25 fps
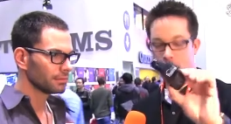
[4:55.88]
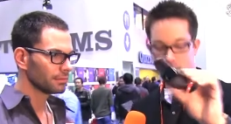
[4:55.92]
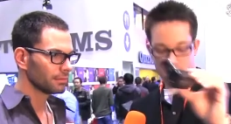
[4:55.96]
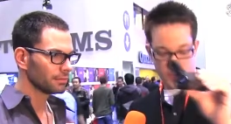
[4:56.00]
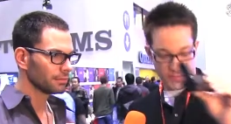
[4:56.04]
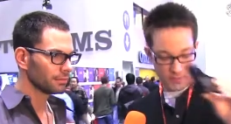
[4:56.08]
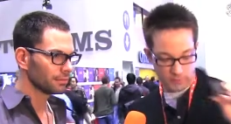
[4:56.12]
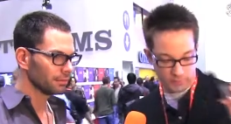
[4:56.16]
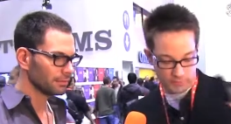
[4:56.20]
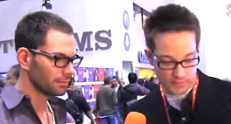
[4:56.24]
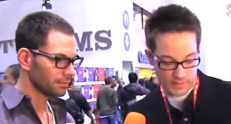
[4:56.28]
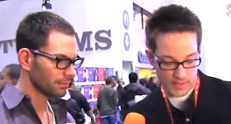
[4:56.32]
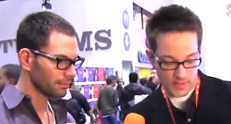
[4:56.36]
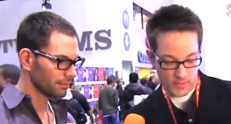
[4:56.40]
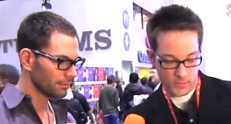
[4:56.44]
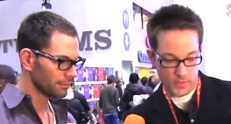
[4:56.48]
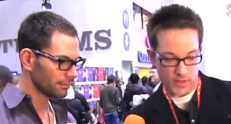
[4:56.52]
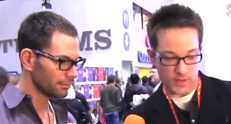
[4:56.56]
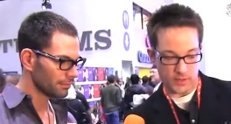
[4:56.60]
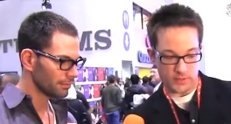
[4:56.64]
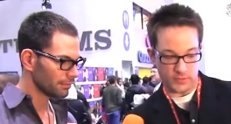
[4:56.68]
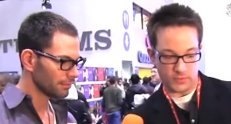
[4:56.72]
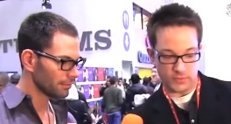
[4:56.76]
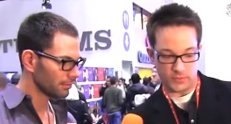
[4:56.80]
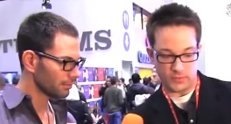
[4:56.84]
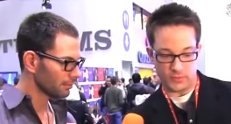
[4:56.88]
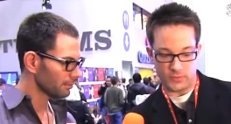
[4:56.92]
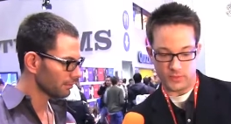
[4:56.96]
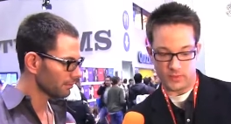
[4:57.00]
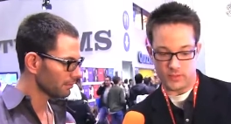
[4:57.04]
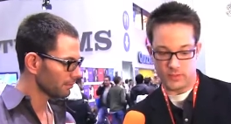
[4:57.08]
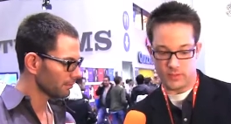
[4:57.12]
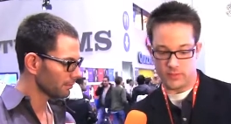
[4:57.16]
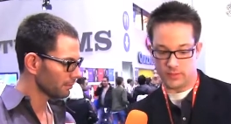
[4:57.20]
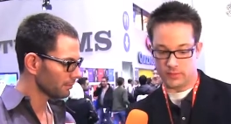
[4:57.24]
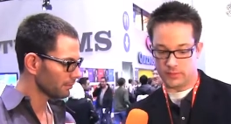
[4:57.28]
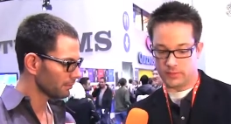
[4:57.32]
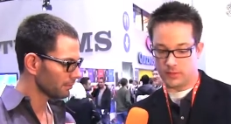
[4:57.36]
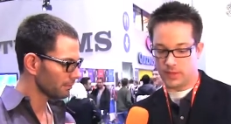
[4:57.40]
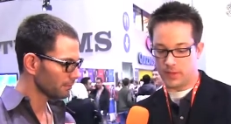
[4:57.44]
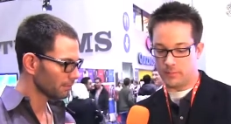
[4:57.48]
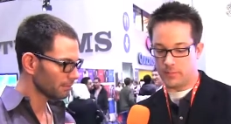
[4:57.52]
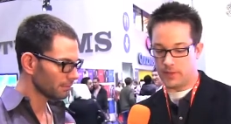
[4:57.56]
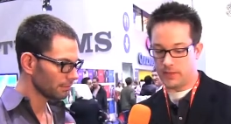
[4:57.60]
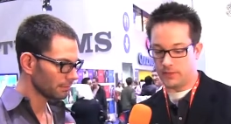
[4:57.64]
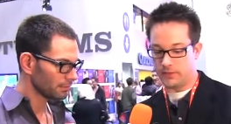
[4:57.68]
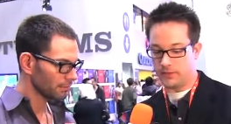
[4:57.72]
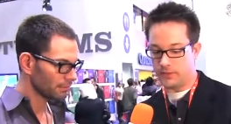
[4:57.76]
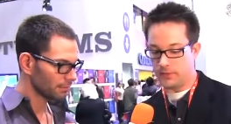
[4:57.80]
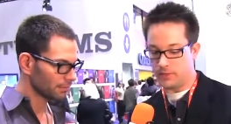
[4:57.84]
Speaker 1: This gateway is. is uh,
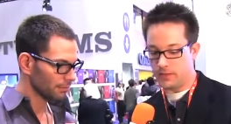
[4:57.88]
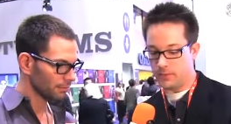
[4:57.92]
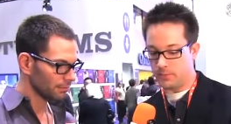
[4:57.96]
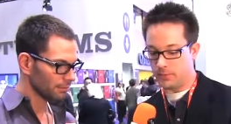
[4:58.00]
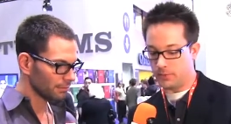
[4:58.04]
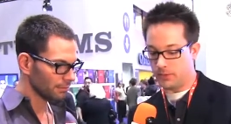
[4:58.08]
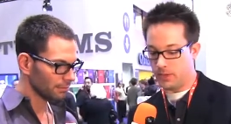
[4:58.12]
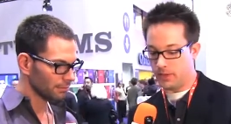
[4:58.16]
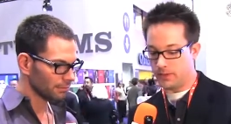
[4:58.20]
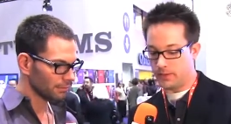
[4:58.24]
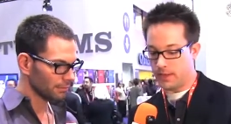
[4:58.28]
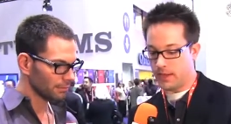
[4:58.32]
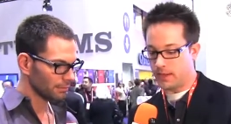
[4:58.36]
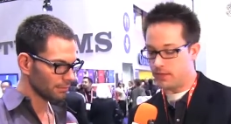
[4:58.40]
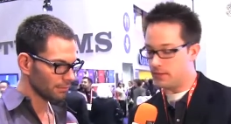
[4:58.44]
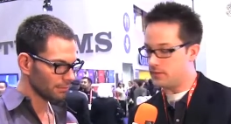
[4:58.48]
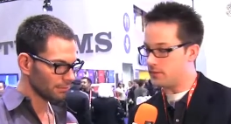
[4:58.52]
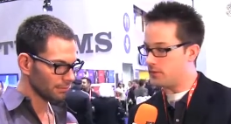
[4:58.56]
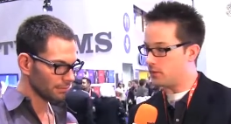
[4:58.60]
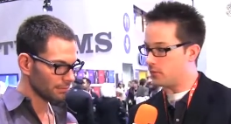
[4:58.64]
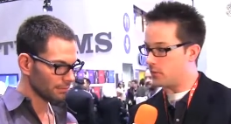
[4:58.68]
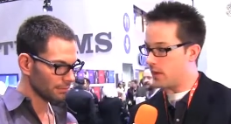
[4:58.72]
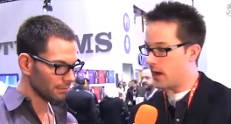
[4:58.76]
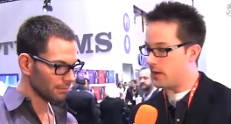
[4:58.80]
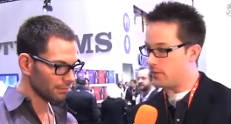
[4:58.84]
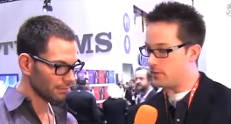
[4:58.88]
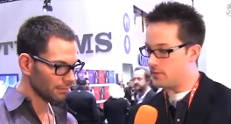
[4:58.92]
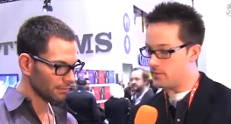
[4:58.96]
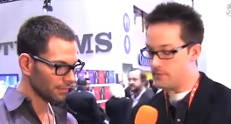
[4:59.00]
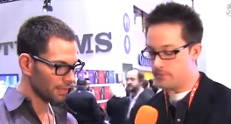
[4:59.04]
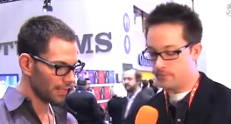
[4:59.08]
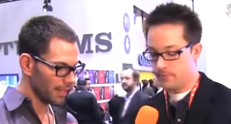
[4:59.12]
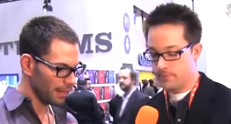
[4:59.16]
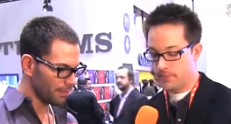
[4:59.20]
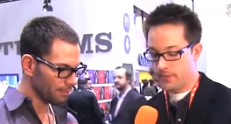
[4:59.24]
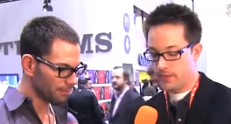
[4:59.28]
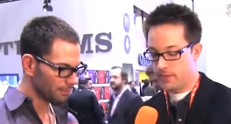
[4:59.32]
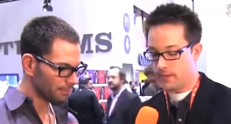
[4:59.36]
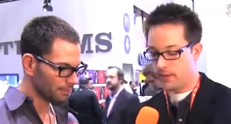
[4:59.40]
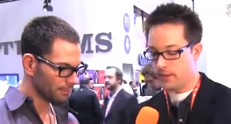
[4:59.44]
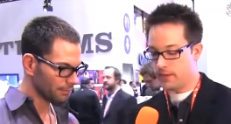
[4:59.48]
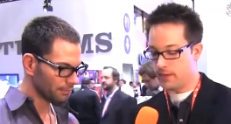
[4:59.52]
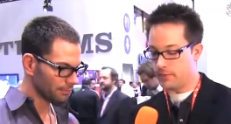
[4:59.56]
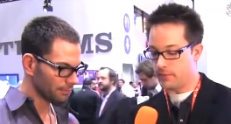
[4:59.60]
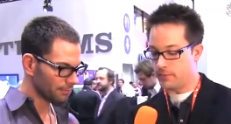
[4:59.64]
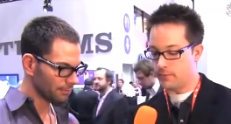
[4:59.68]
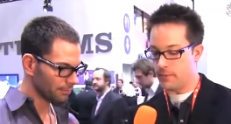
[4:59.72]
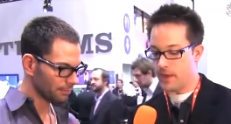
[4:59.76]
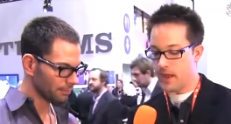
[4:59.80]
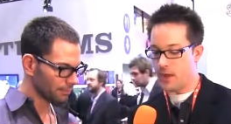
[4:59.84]
basically you plug that into your router, yep. you give
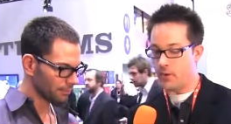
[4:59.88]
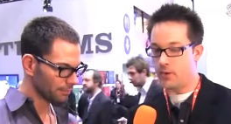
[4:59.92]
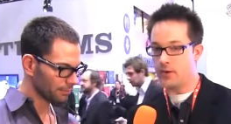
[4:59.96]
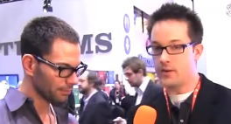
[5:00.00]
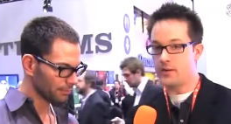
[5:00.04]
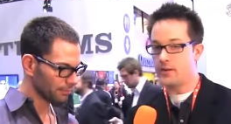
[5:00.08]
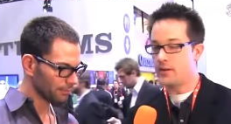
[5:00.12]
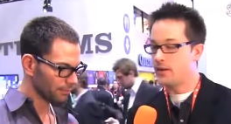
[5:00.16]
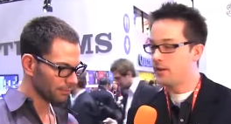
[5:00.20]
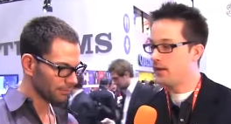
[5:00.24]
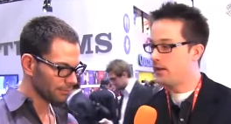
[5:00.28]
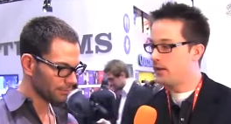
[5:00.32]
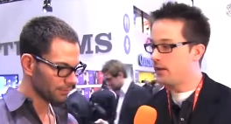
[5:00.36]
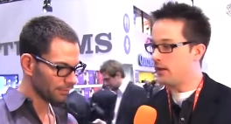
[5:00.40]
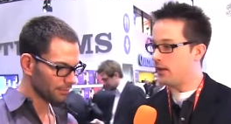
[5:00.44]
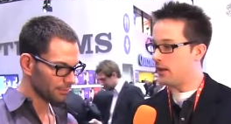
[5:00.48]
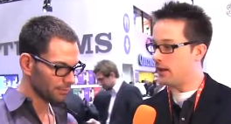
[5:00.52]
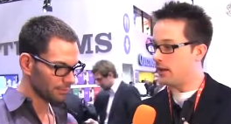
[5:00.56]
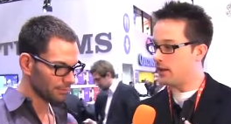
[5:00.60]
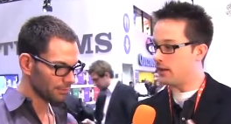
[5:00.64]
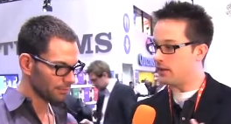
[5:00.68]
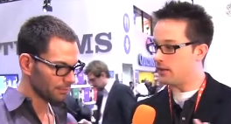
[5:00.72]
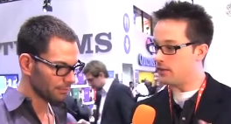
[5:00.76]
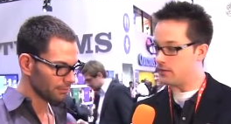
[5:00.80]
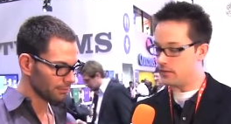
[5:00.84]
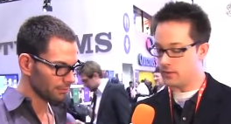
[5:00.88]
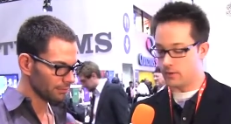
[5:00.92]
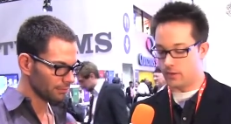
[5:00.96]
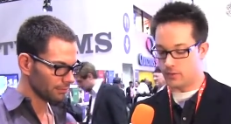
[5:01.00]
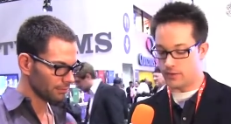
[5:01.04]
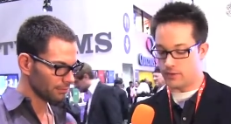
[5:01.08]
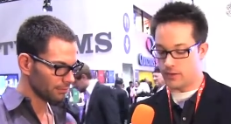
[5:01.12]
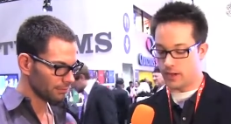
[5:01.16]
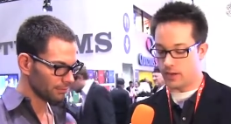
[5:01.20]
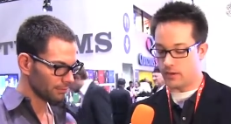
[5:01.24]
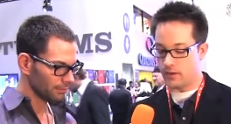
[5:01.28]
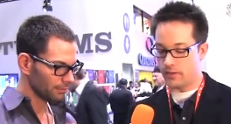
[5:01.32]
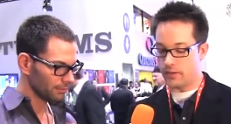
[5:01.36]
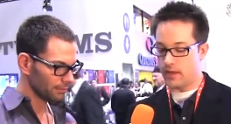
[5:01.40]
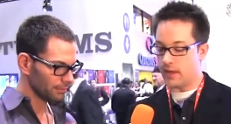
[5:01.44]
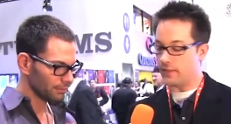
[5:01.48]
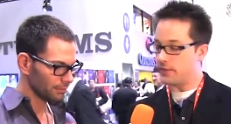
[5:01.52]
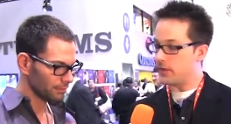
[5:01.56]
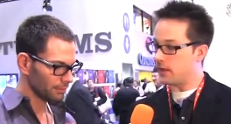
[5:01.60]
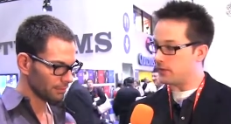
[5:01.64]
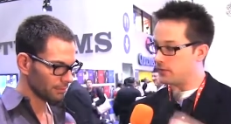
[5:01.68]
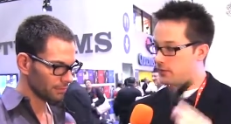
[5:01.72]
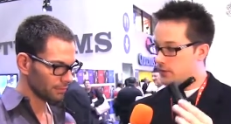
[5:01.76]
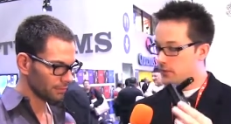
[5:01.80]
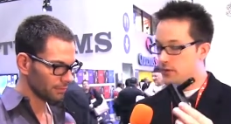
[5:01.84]
it power, and you're done on that.
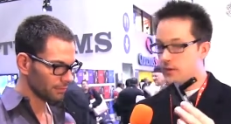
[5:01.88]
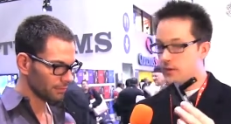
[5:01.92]
That's your